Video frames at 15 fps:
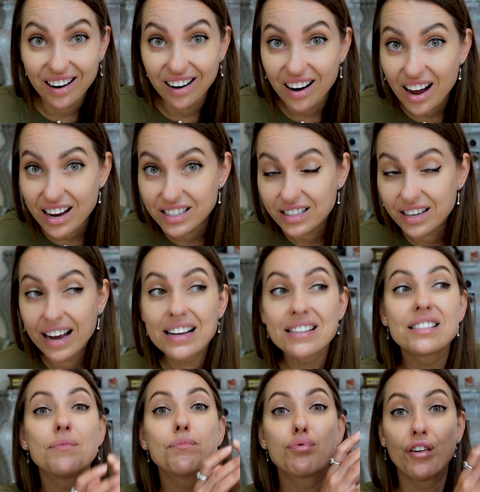classed as
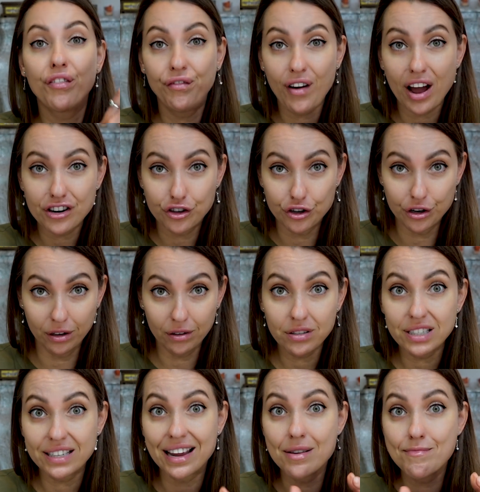
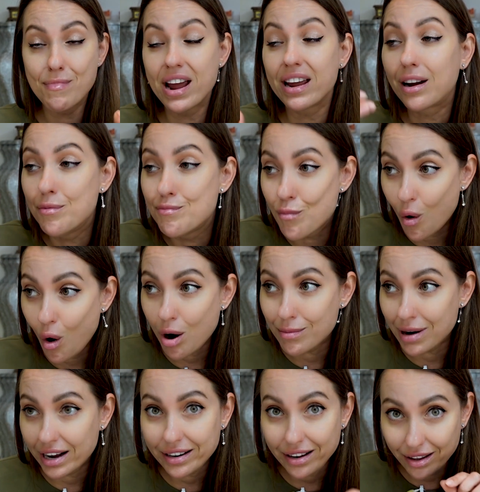professionals can make more
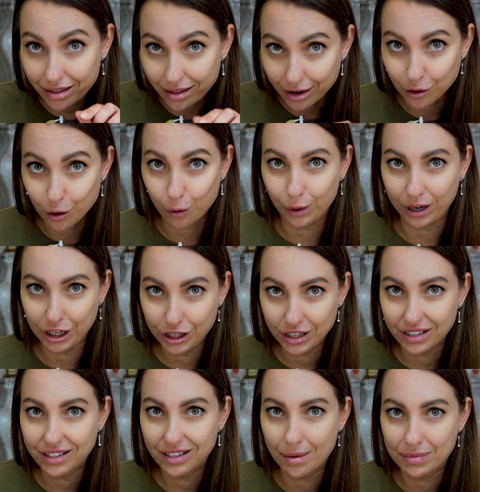money than
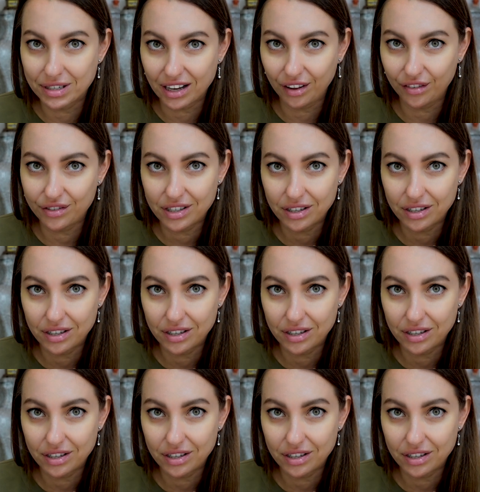Norwegians themselves.